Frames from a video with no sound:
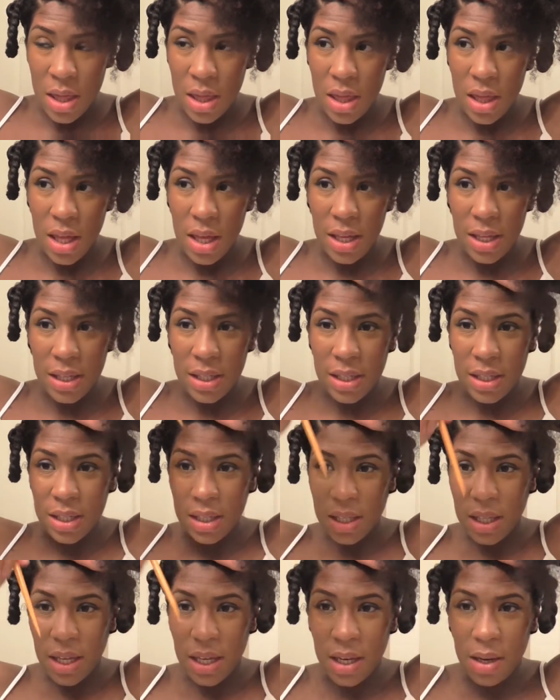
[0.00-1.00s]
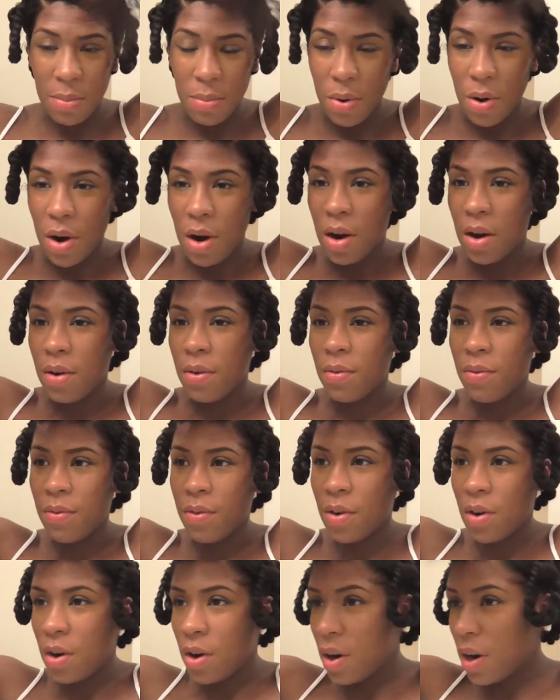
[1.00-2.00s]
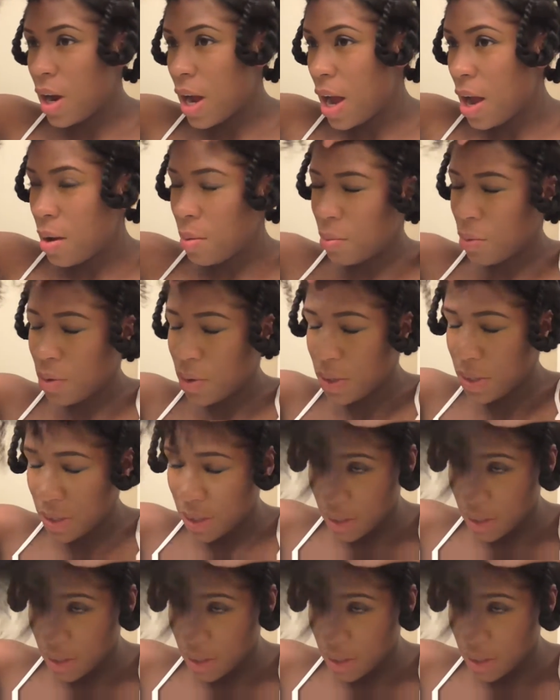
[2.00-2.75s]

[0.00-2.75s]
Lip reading: the slanted part for how I'm going